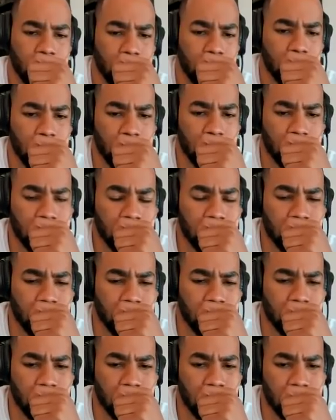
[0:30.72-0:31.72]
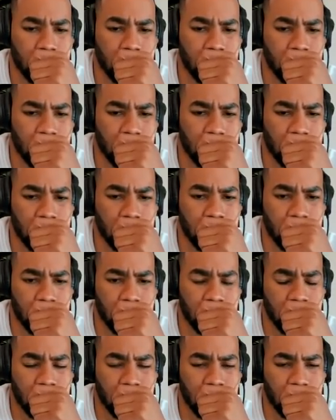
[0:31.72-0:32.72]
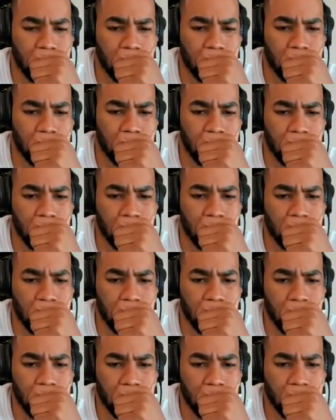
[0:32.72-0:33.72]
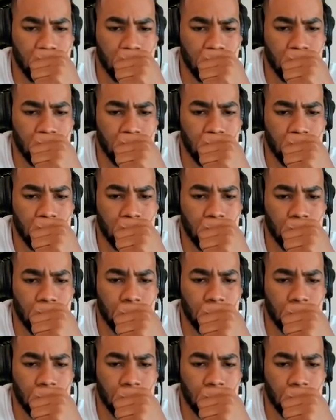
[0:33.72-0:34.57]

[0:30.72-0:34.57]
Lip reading: No words are spoken by the person on screen.